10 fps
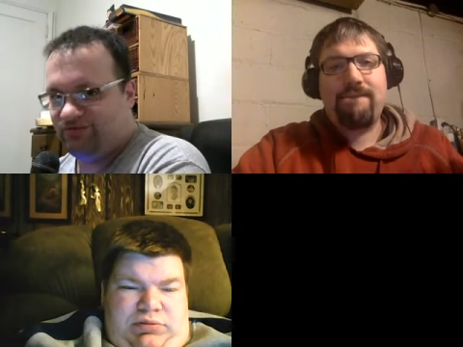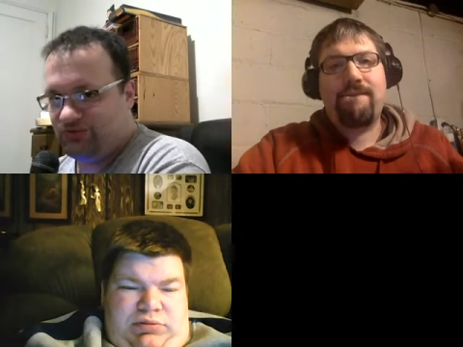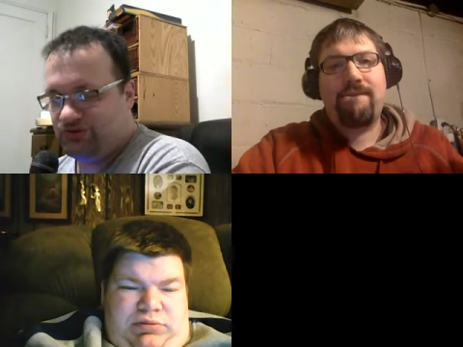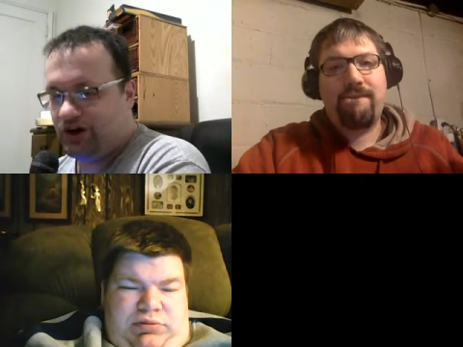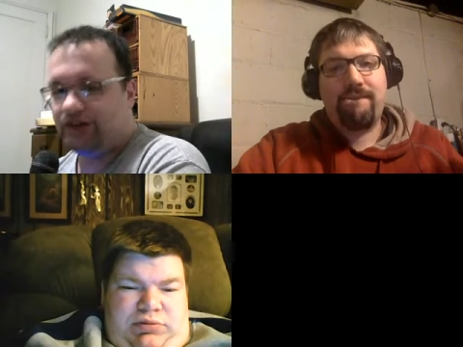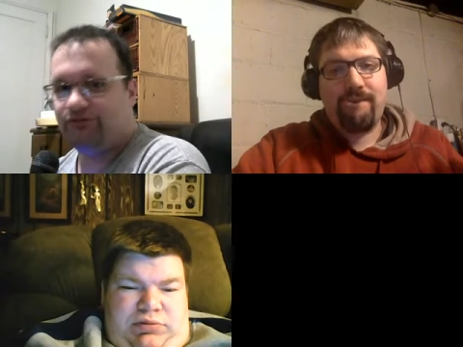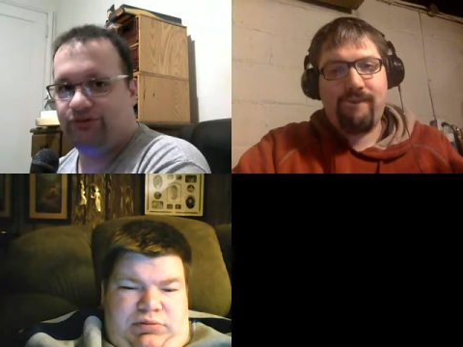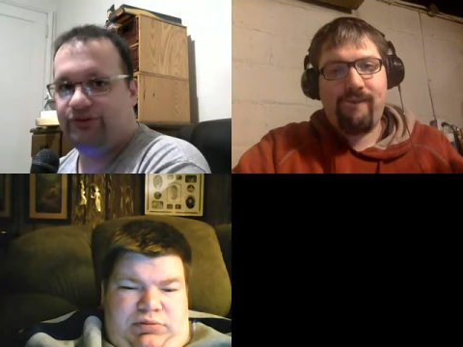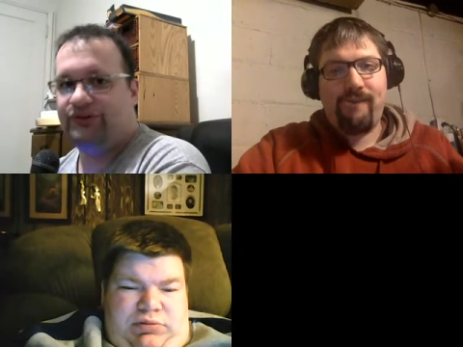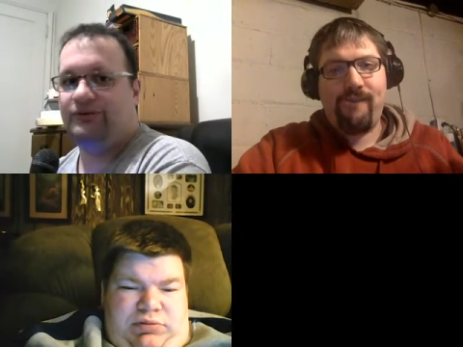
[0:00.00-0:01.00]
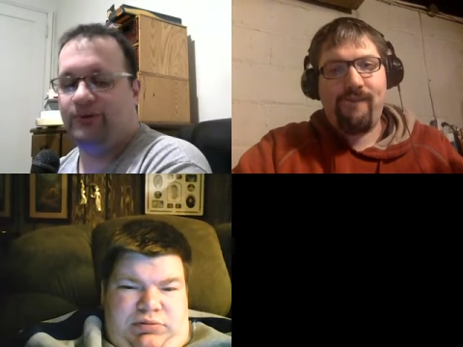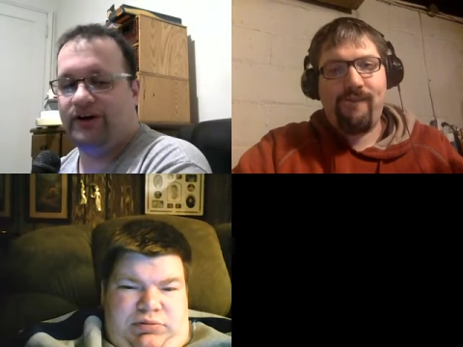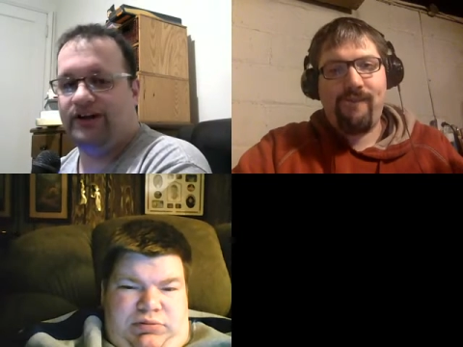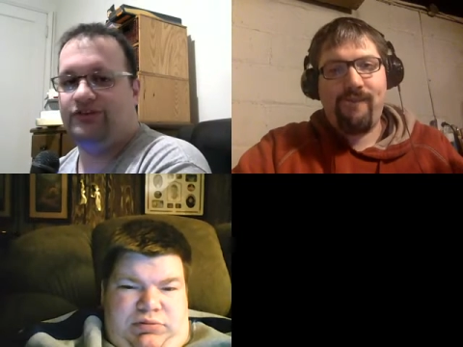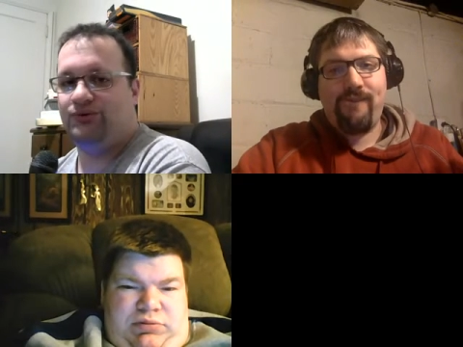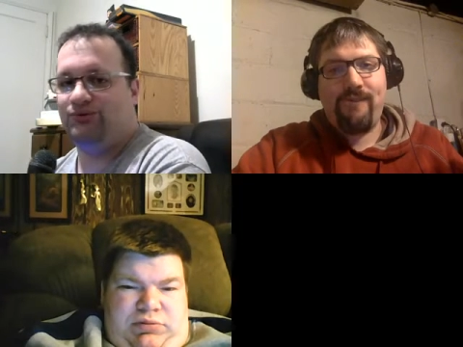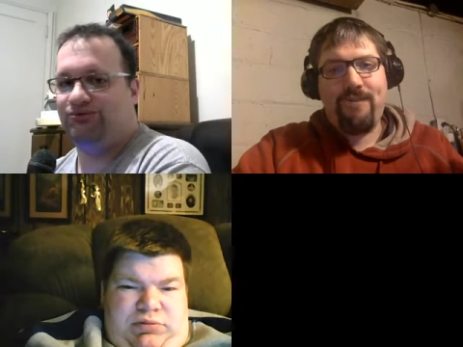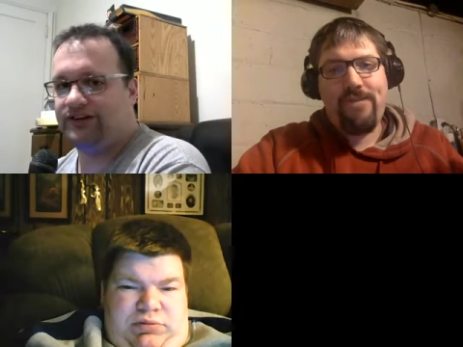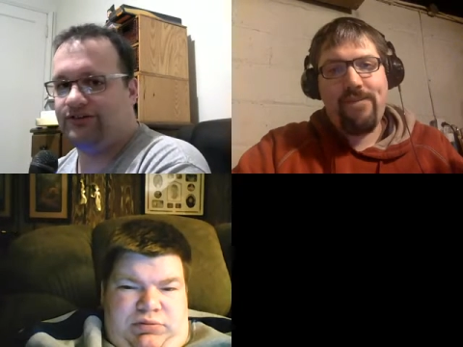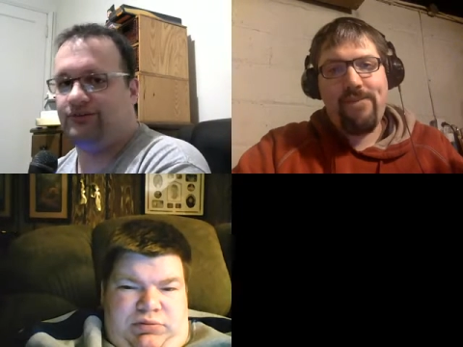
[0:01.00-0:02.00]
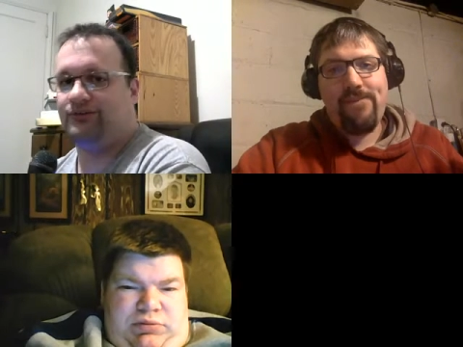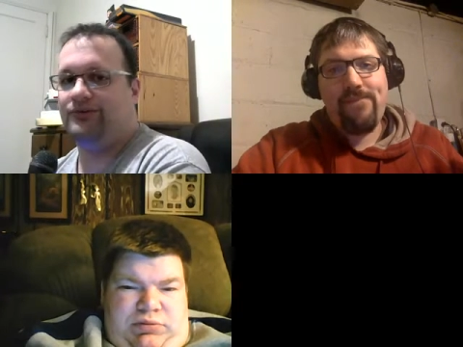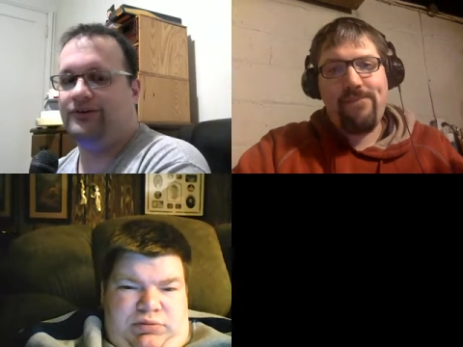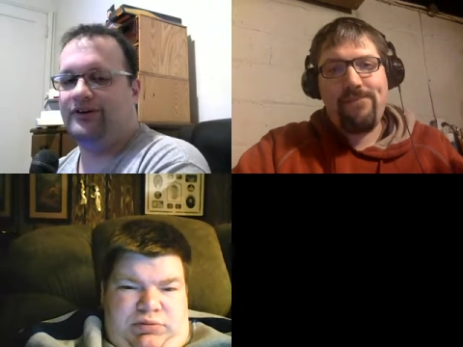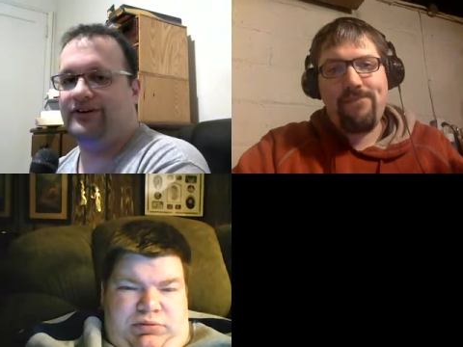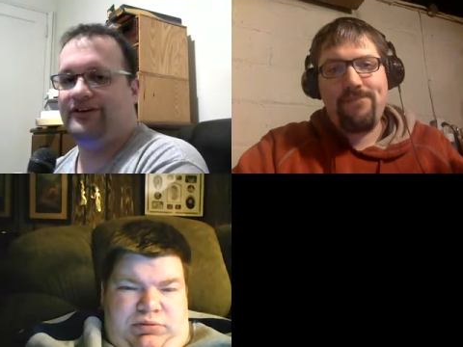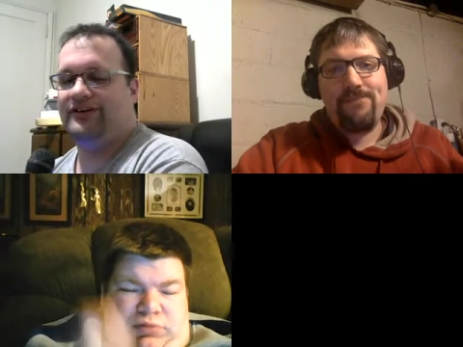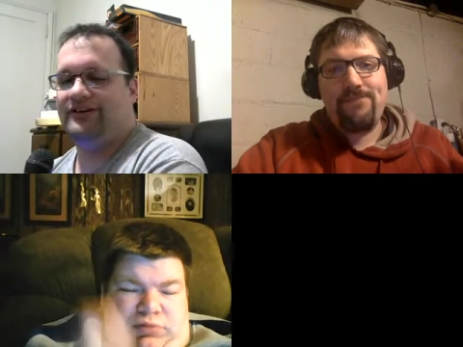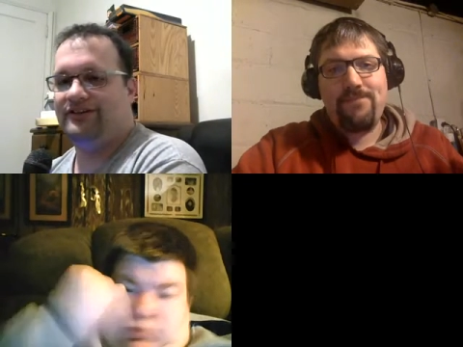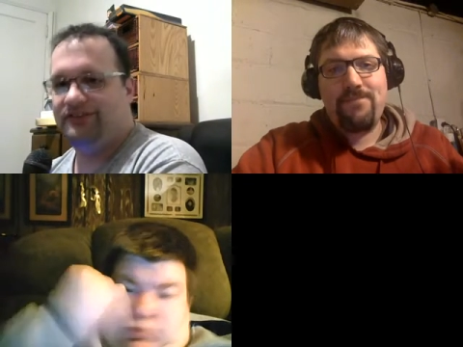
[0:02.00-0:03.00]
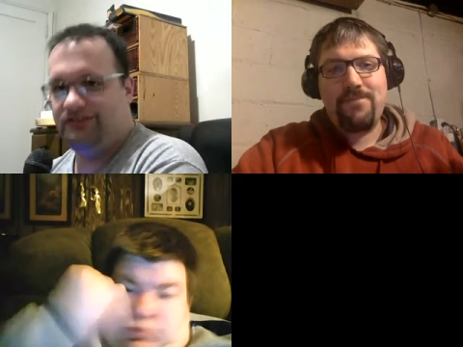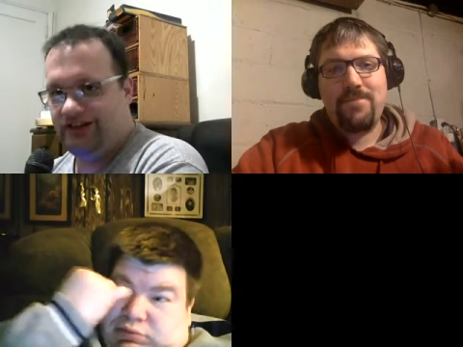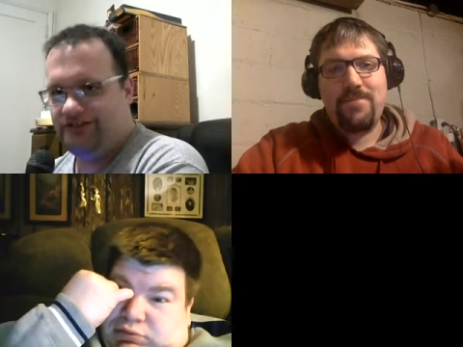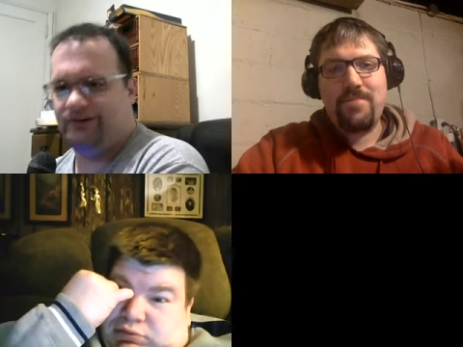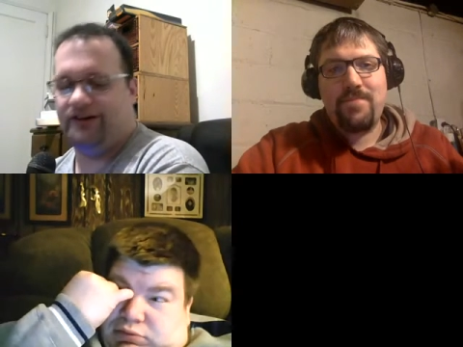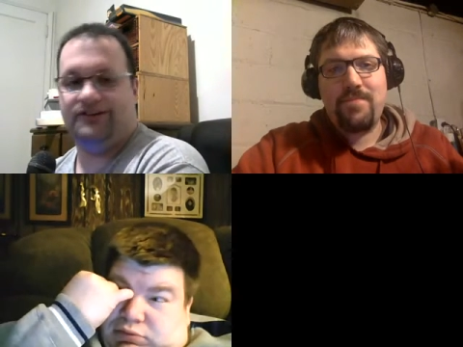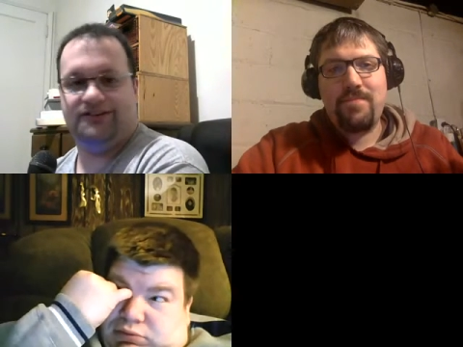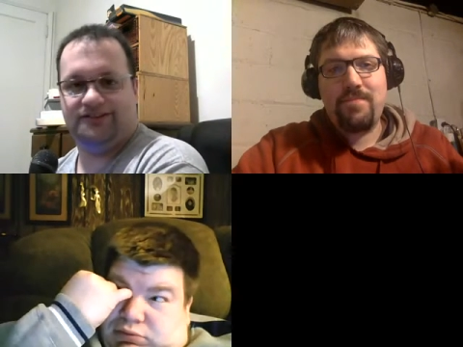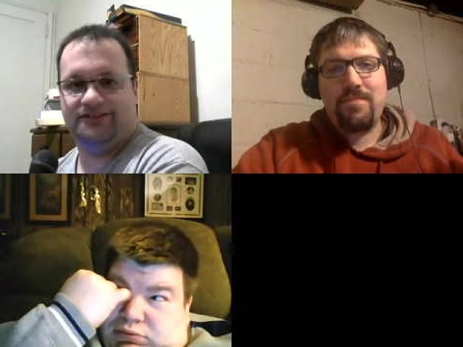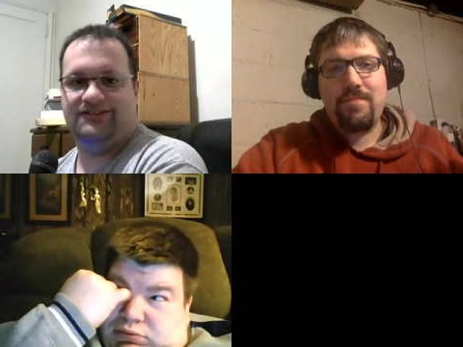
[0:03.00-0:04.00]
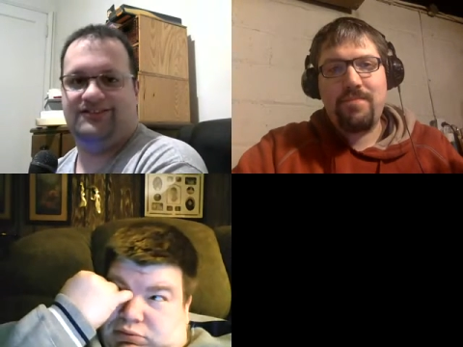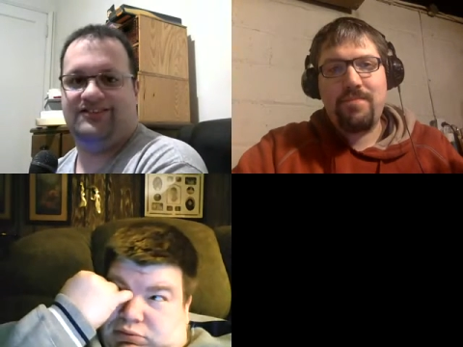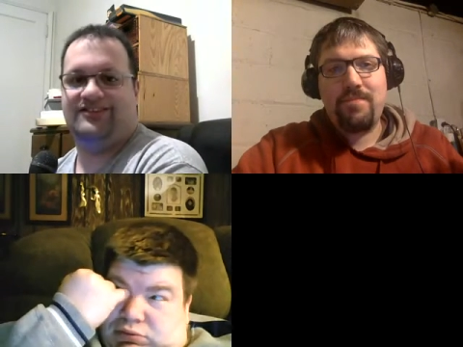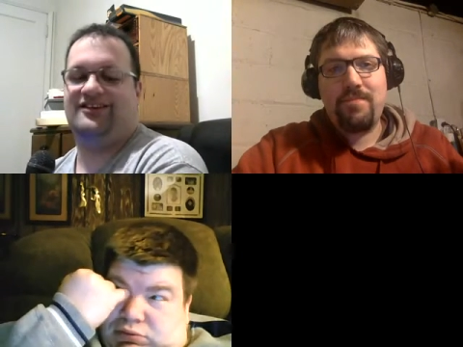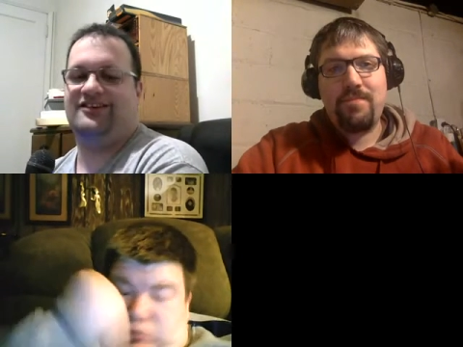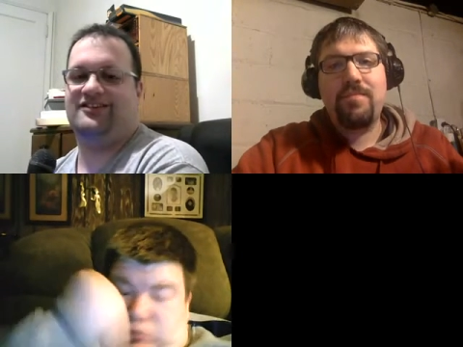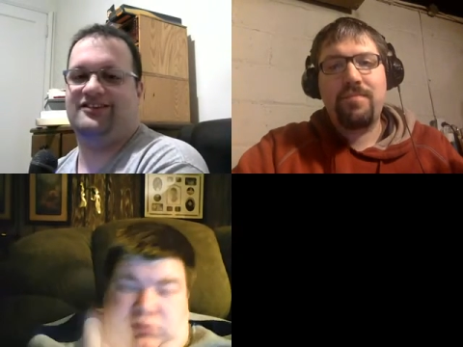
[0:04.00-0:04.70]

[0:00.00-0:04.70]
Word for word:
Speaker 1: not really wanting to wrestle divas in